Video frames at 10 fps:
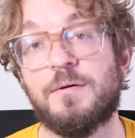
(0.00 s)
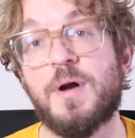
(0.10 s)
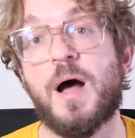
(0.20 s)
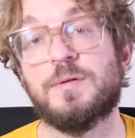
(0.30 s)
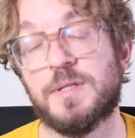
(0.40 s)

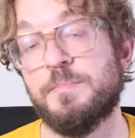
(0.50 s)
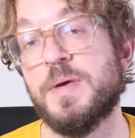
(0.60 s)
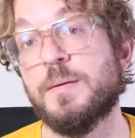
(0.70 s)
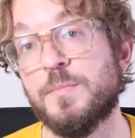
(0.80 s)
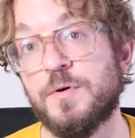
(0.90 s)
around the
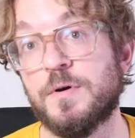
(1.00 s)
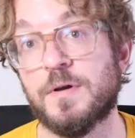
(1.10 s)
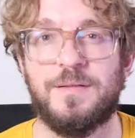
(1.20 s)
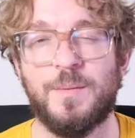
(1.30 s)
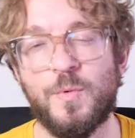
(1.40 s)
big moon.
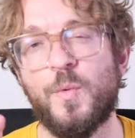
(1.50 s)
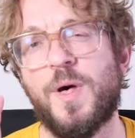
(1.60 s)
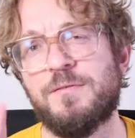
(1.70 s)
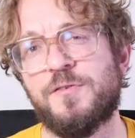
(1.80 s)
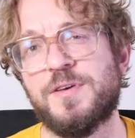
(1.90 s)
The moon will
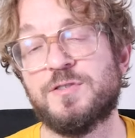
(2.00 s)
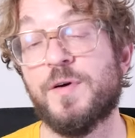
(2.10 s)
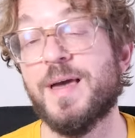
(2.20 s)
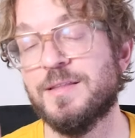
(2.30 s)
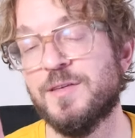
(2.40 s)
have a phase
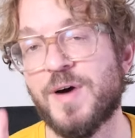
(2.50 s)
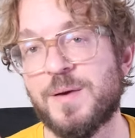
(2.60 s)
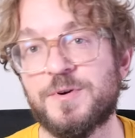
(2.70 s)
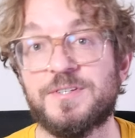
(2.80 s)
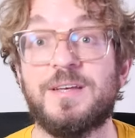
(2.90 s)
of
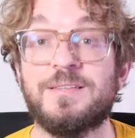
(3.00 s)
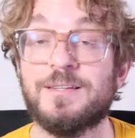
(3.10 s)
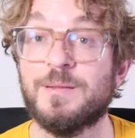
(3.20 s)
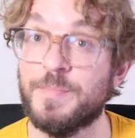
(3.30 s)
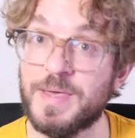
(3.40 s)
85%
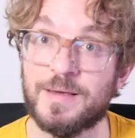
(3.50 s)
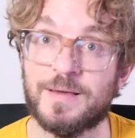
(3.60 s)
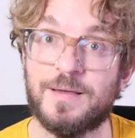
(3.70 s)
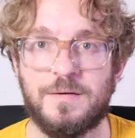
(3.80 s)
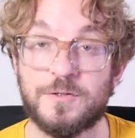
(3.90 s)
at the
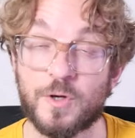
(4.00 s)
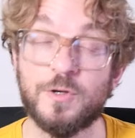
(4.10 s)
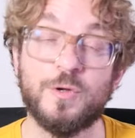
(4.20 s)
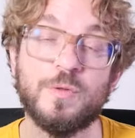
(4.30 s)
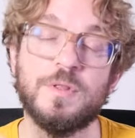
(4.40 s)
peak, so
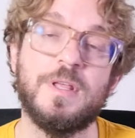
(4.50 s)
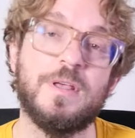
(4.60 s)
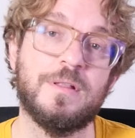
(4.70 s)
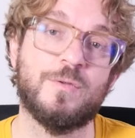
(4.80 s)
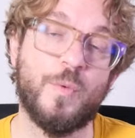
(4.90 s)
you'll
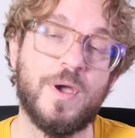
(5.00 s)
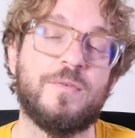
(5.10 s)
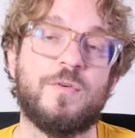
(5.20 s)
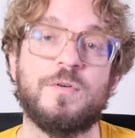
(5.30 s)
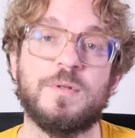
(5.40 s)
need to wait
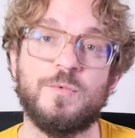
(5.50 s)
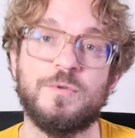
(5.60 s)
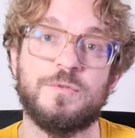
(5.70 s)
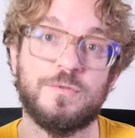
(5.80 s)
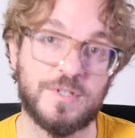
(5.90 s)
for the
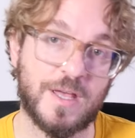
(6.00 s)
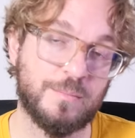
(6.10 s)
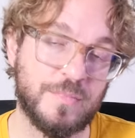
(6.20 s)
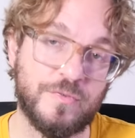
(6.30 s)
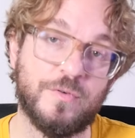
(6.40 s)
moon to
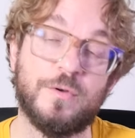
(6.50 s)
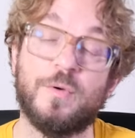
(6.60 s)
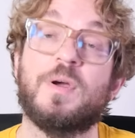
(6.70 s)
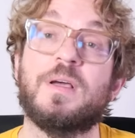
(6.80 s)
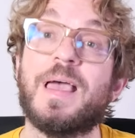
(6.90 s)
set before
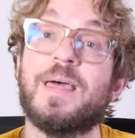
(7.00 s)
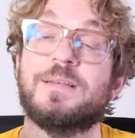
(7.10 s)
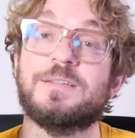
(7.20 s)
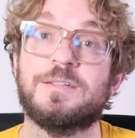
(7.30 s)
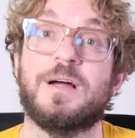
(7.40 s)
you
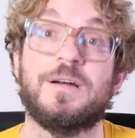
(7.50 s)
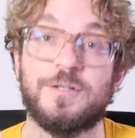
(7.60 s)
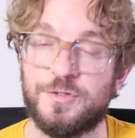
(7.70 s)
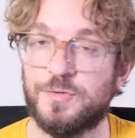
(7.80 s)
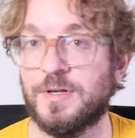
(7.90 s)
can start
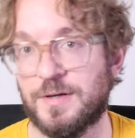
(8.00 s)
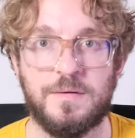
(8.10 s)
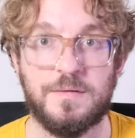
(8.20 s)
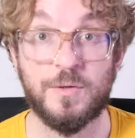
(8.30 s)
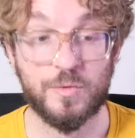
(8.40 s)
shooting.
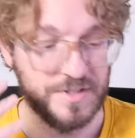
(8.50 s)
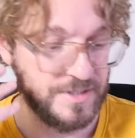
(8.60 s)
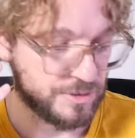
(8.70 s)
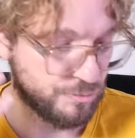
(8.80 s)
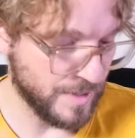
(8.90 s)
The
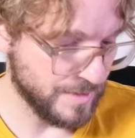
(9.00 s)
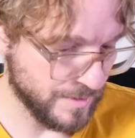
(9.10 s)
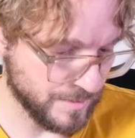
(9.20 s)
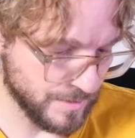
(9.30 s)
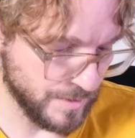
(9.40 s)
Ursids
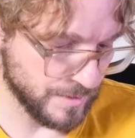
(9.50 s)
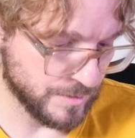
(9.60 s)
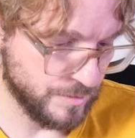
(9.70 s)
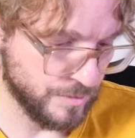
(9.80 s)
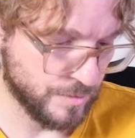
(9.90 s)
radiant is
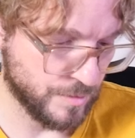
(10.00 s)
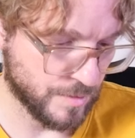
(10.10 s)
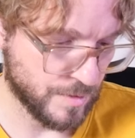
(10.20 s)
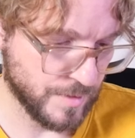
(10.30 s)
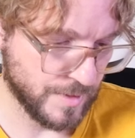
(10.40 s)
due
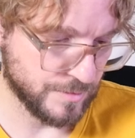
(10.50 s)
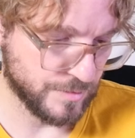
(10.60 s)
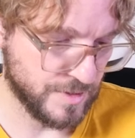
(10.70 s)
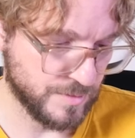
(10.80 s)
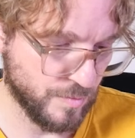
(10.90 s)
north and you
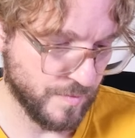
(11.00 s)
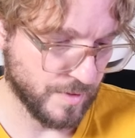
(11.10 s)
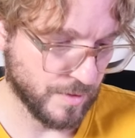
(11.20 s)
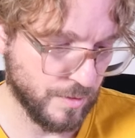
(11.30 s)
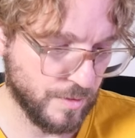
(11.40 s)
see it's
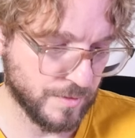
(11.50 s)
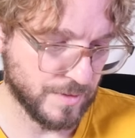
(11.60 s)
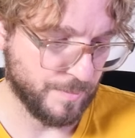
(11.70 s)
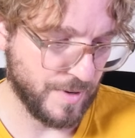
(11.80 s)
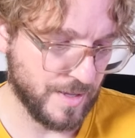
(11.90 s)
moving along
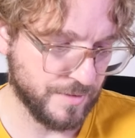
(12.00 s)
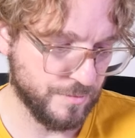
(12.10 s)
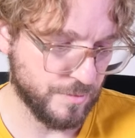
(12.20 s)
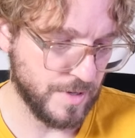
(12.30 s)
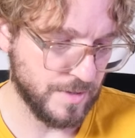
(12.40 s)
the path
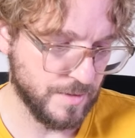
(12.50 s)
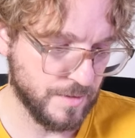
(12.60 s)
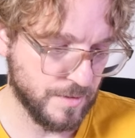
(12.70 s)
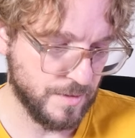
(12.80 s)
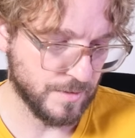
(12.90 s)
of the
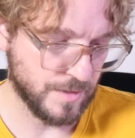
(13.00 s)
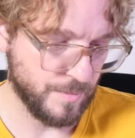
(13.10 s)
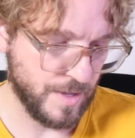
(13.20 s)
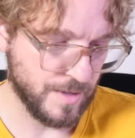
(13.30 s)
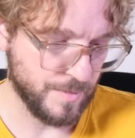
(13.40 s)
radiant here on the
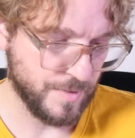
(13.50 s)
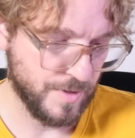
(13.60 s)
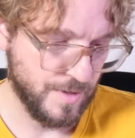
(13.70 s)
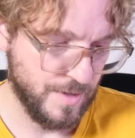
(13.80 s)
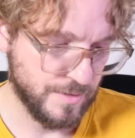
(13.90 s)
map,
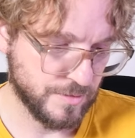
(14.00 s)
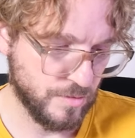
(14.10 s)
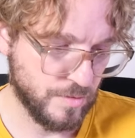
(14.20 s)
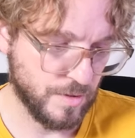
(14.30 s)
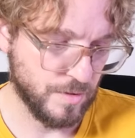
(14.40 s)

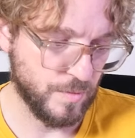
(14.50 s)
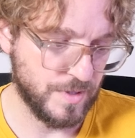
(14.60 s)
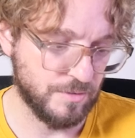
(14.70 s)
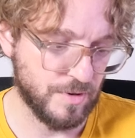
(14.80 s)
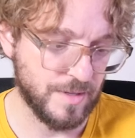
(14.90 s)
so you know
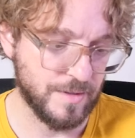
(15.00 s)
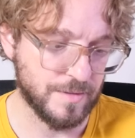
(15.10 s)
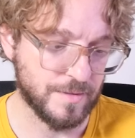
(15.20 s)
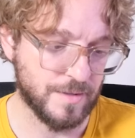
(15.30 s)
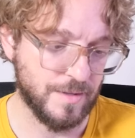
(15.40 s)
where the
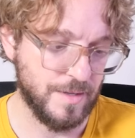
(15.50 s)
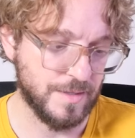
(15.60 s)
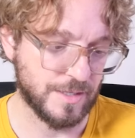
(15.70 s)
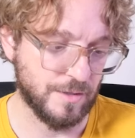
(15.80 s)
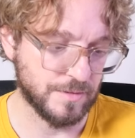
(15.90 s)
radiant
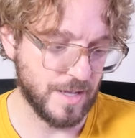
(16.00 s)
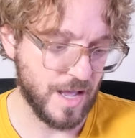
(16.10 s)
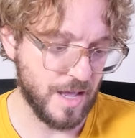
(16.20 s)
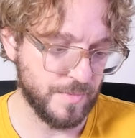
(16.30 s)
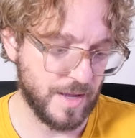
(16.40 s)
is at all
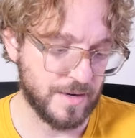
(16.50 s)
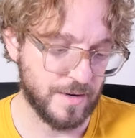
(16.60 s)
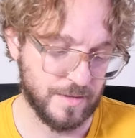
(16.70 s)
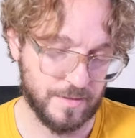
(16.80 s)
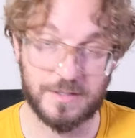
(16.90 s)
time and
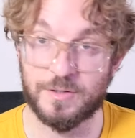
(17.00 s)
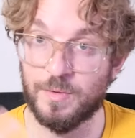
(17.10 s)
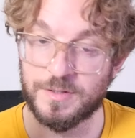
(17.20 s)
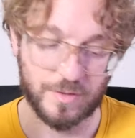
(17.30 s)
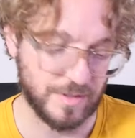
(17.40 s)
uh, as
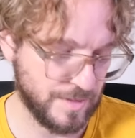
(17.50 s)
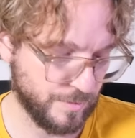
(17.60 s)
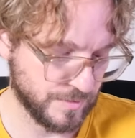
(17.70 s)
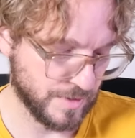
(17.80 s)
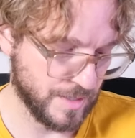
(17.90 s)
always you can
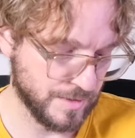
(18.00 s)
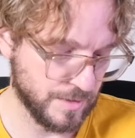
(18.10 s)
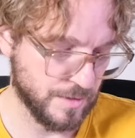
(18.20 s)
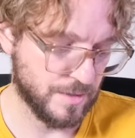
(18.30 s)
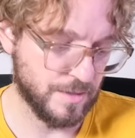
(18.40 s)
tap on the night
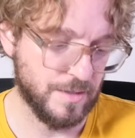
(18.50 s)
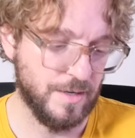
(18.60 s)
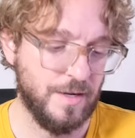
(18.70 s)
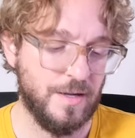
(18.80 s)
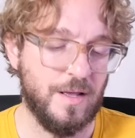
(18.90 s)
AR
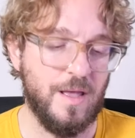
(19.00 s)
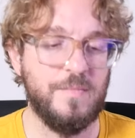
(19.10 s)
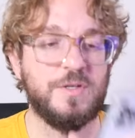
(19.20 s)
and